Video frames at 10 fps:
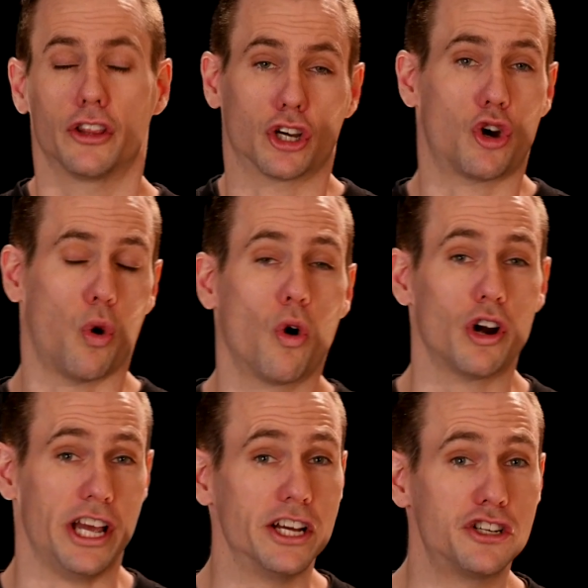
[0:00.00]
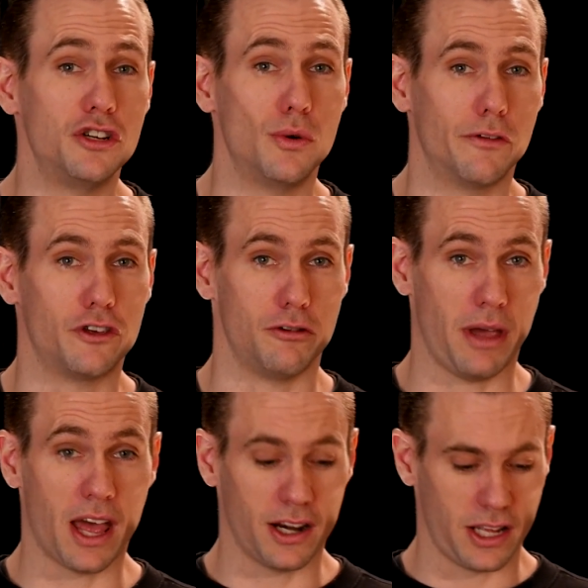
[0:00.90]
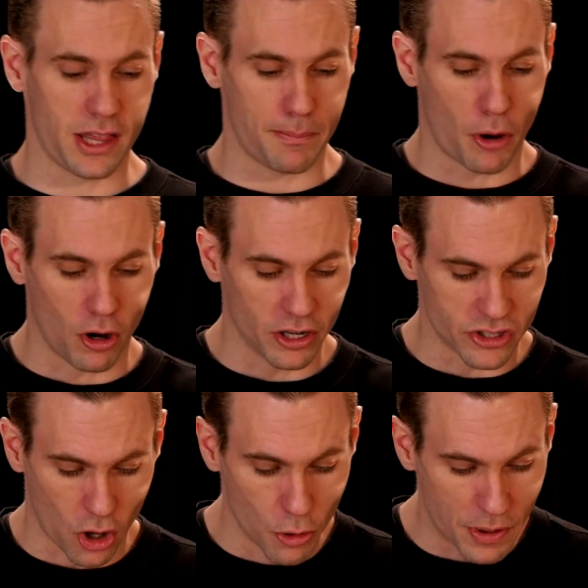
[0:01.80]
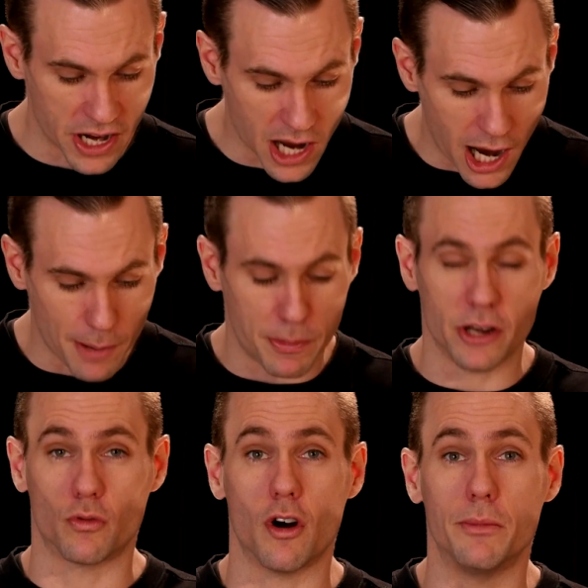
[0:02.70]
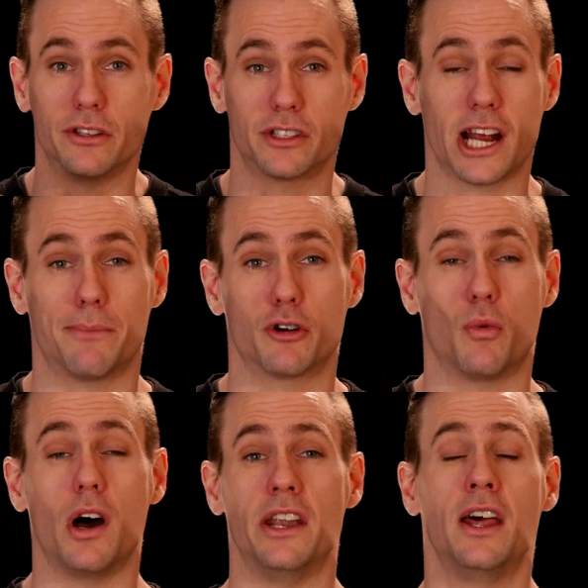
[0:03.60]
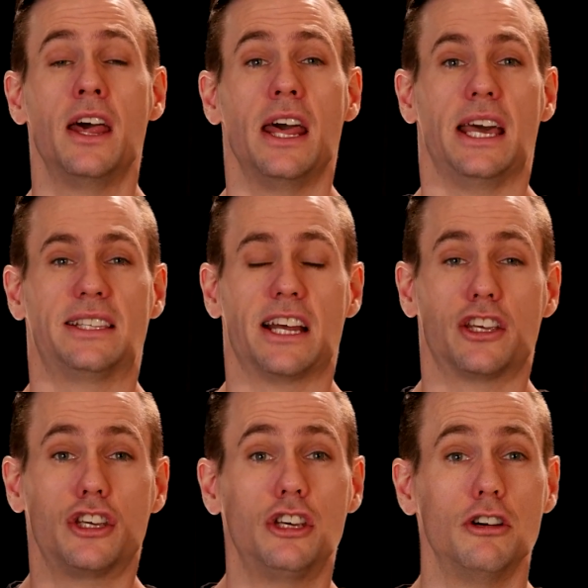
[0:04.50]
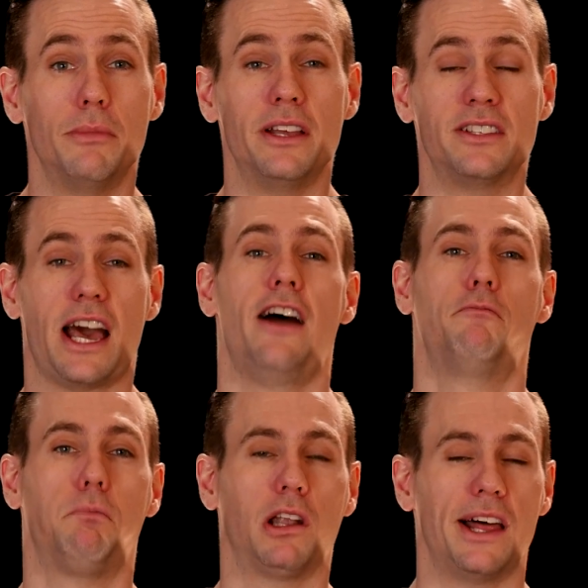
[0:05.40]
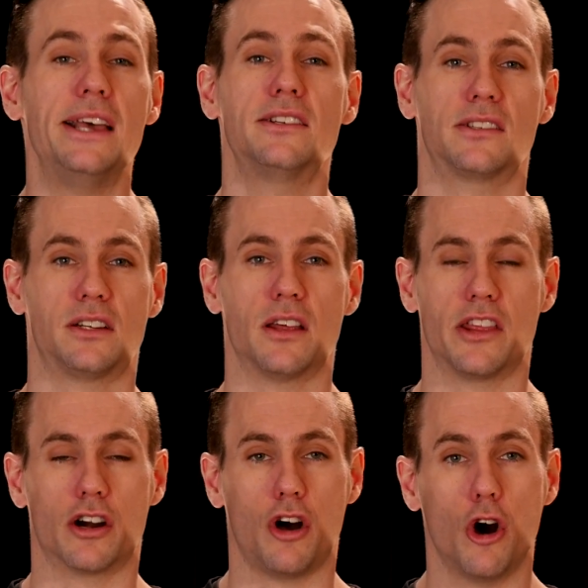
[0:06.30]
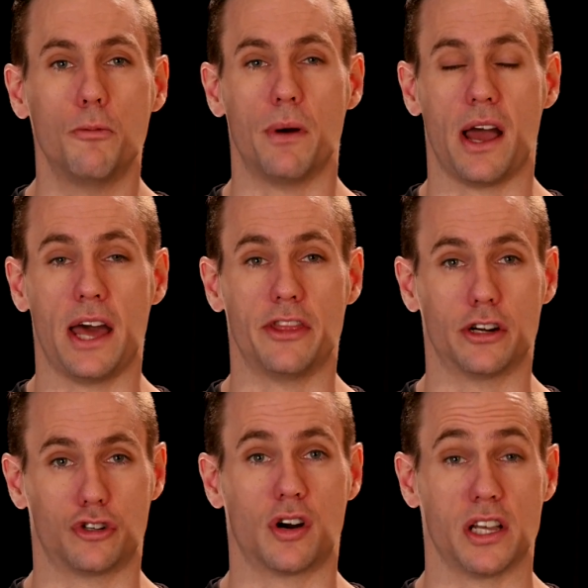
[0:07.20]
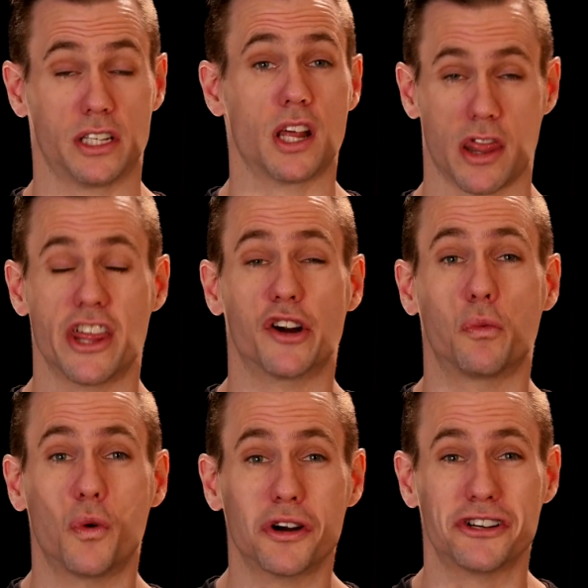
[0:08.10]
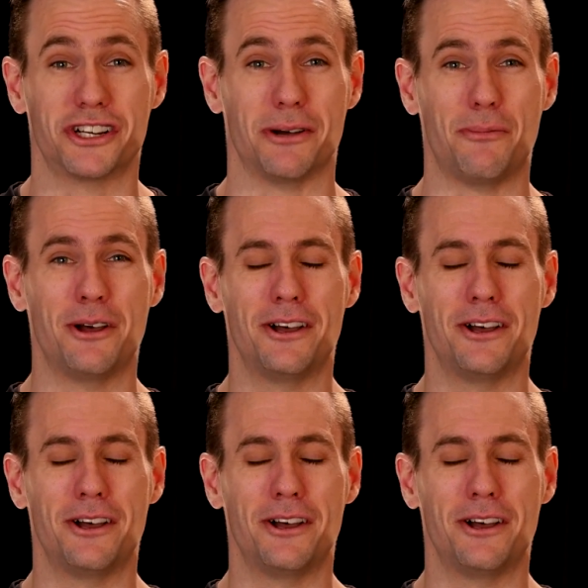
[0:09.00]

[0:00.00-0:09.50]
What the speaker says: The core issue of humanity that Paul is opening up in Romans chapter 1 is that humans have placed their hope and their trust, their worship,